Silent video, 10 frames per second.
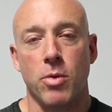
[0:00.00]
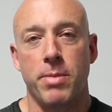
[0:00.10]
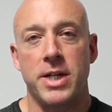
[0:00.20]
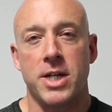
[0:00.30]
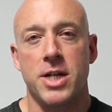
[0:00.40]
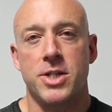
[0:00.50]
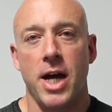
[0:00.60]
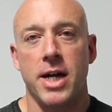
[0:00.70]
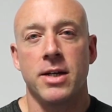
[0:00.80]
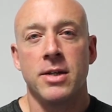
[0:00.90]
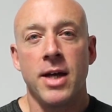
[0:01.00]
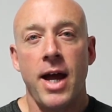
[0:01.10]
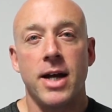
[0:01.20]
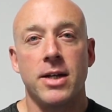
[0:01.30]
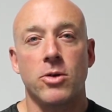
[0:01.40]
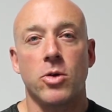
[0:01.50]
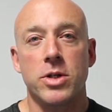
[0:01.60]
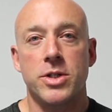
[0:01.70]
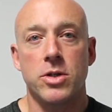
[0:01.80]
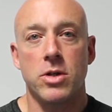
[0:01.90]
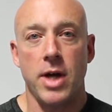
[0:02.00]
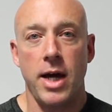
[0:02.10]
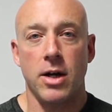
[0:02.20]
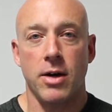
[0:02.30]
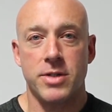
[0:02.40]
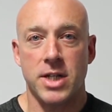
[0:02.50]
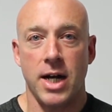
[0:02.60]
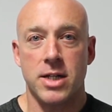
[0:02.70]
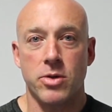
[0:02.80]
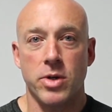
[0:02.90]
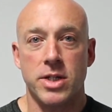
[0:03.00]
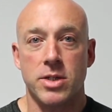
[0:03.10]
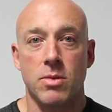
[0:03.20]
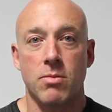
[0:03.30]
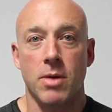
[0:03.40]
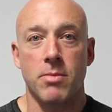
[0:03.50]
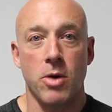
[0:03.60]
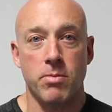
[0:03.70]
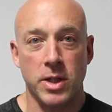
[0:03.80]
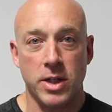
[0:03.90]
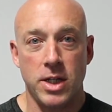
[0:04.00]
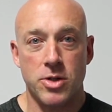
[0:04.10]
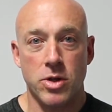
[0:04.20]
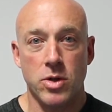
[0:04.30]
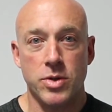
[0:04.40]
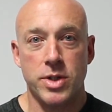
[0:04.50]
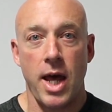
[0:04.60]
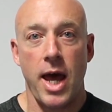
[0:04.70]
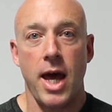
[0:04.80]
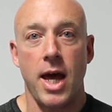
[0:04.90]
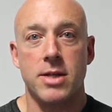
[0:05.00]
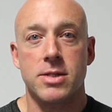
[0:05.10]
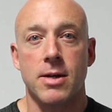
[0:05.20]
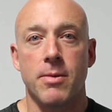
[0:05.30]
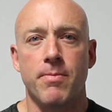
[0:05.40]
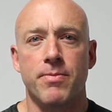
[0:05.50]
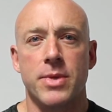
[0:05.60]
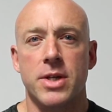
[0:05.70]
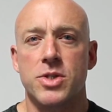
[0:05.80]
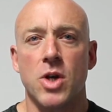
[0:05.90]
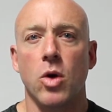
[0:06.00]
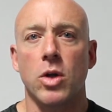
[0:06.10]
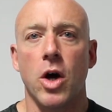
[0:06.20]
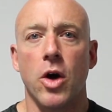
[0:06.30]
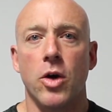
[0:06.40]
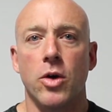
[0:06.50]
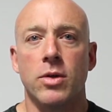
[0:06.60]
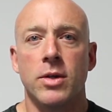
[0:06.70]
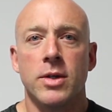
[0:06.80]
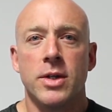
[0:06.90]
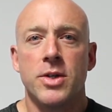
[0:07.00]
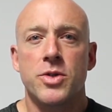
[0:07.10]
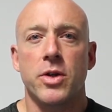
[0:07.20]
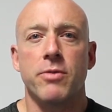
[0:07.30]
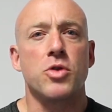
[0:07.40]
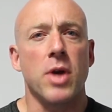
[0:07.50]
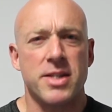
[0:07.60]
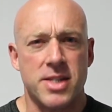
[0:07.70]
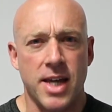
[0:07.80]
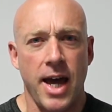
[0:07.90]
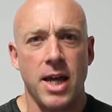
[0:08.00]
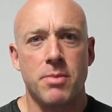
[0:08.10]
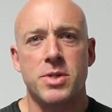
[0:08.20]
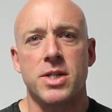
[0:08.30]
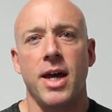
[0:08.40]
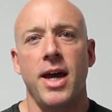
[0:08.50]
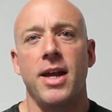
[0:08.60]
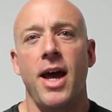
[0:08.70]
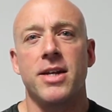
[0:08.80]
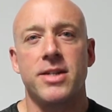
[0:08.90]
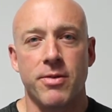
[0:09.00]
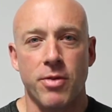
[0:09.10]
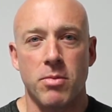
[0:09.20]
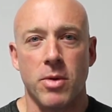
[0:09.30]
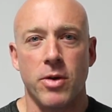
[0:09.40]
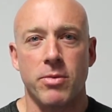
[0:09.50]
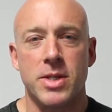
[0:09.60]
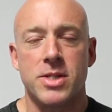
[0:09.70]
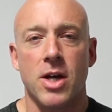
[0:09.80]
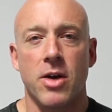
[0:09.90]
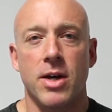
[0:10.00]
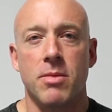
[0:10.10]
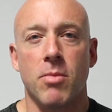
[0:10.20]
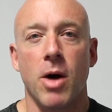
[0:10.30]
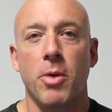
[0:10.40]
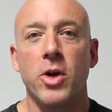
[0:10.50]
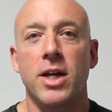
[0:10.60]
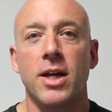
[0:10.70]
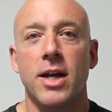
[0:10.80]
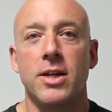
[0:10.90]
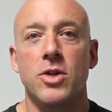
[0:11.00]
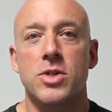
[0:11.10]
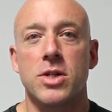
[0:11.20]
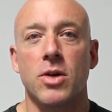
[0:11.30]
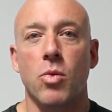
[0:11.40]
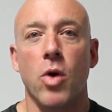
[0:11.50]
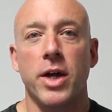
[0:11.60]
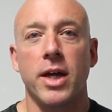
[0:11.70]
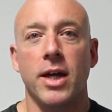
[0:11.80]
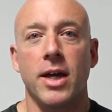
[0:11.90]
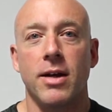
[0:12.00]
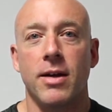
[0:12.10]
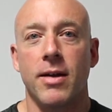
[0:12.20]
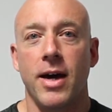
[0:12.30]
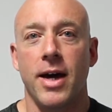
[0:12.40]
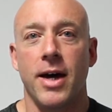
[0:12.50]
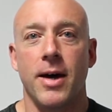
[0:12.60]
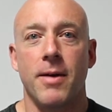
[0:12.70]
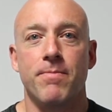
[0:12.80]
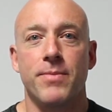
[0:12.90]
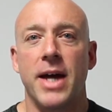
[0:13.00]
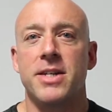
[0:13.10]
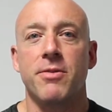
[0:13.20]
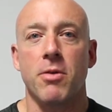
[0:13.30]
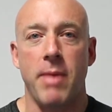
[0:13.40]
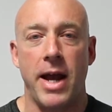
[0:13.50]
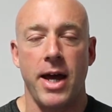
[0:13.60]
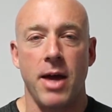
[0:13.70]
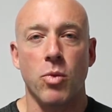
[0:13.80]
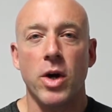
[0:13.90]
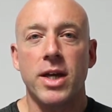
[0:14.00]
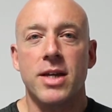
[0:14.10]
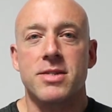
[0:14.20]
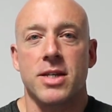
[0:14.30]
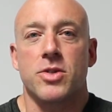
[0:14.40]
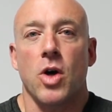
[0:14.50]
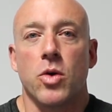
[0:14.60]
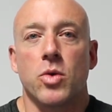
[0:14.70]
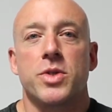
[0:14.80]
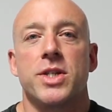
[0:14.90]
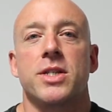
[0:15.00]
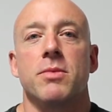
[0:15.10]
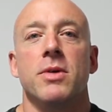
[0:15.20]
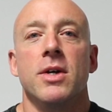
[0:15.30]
BJJ. And in order to do that, I've started doing some mobility drills and some solo sort of escapes and different movements so that my body can get used to working in a different manner and working as a total system.